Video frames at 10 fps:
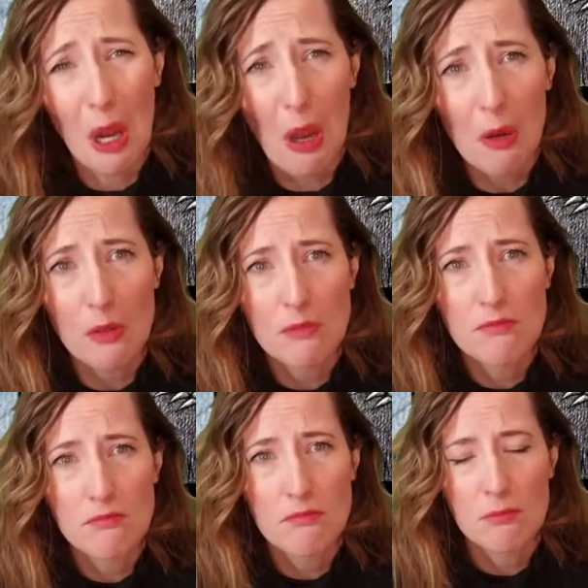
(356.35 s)
go.
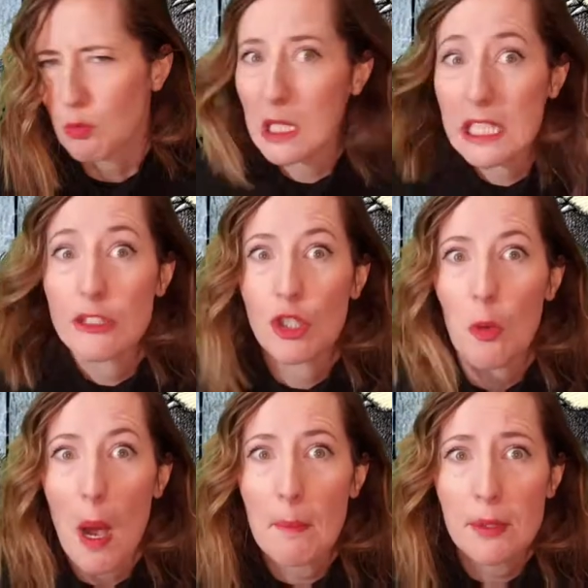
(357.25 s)
We'll eat
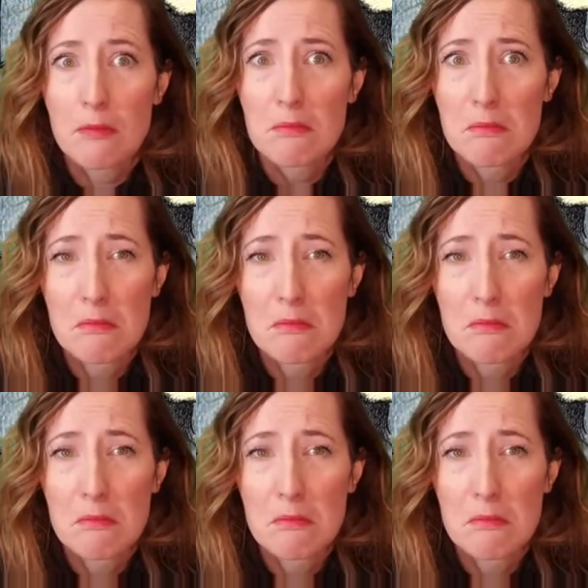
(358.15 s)
you up.